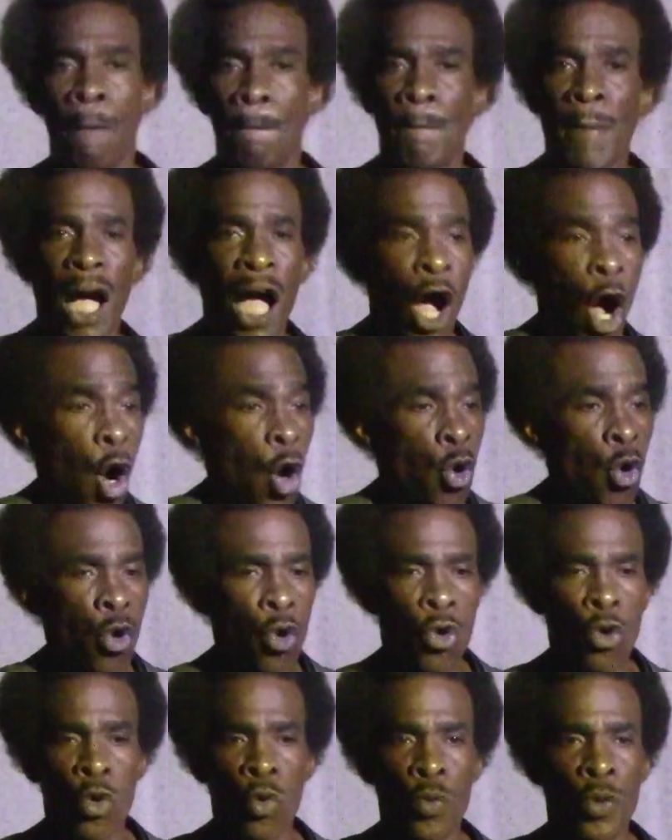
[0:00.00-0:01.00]
My
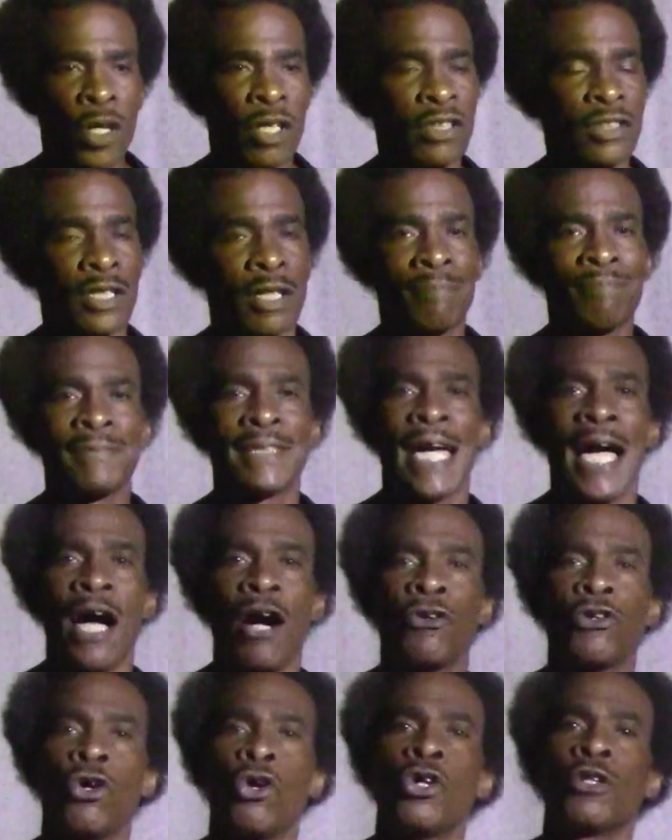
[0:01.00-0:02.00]
whole world's come
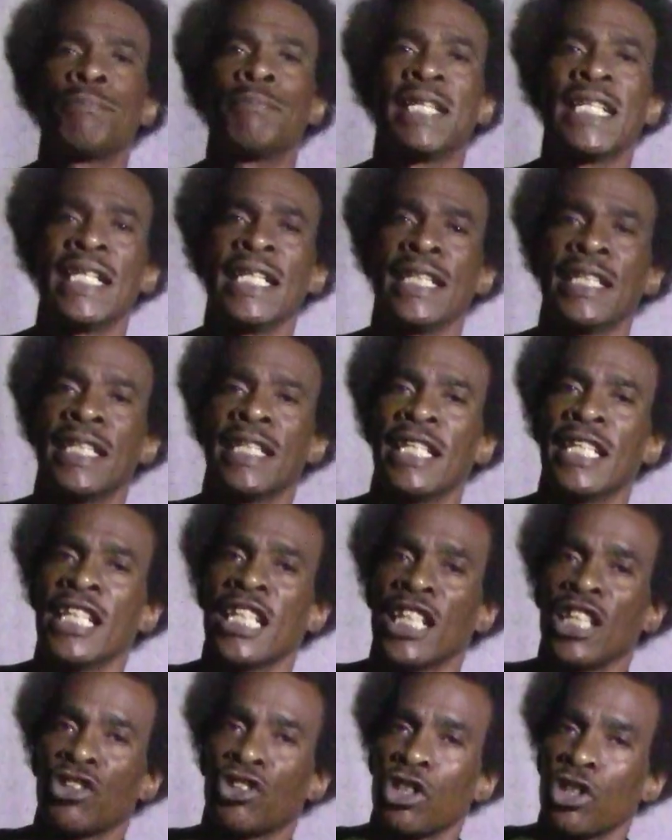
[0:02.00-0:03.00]
down on me,
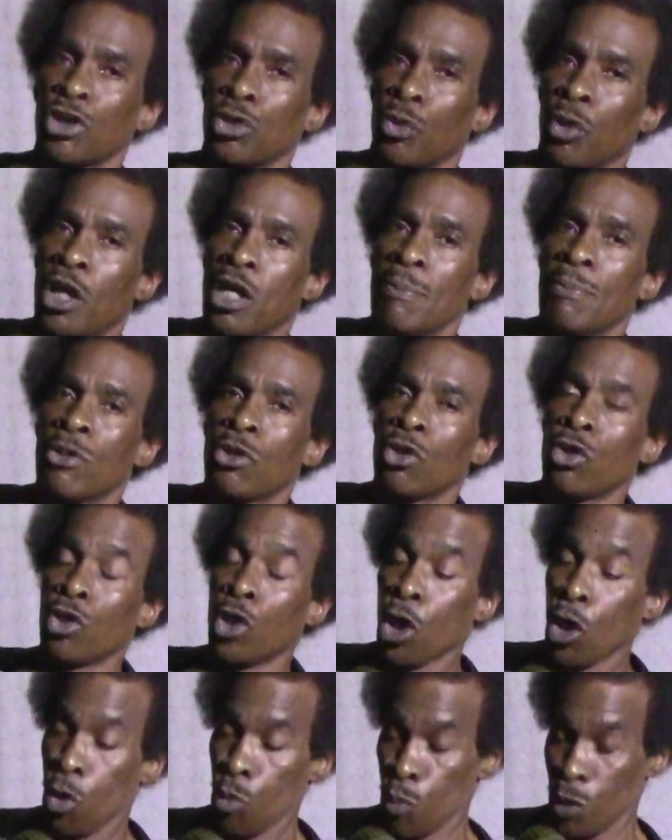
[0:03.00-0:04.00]
just
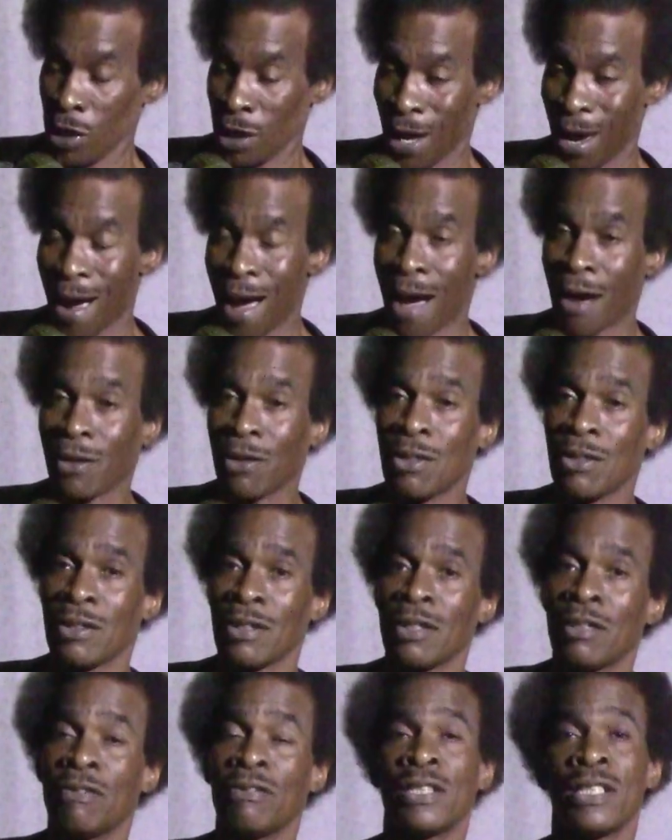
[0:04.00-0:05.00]
crumble when I
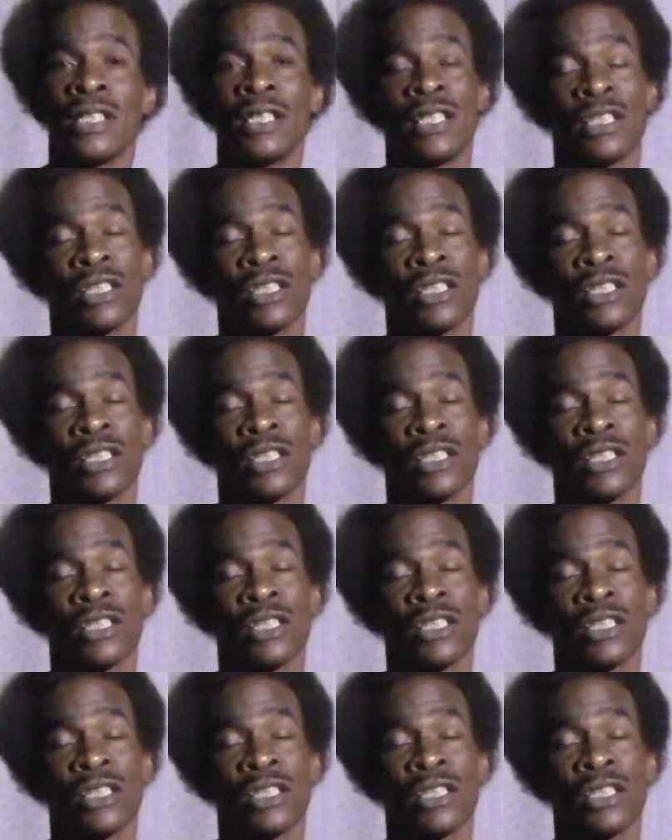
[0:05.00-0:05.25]
love